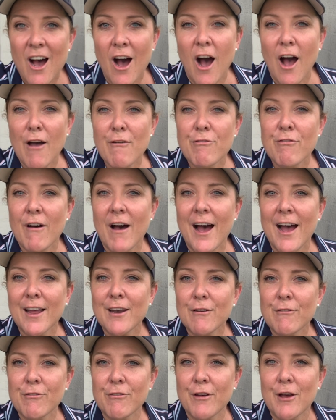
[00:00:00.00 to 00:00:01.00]
I
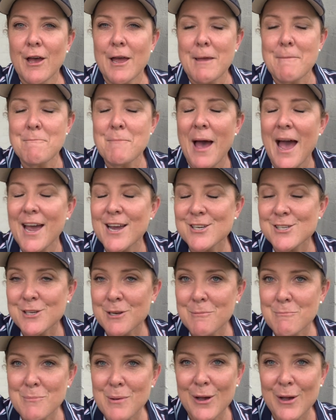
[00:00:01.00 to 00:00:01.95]
find for impatient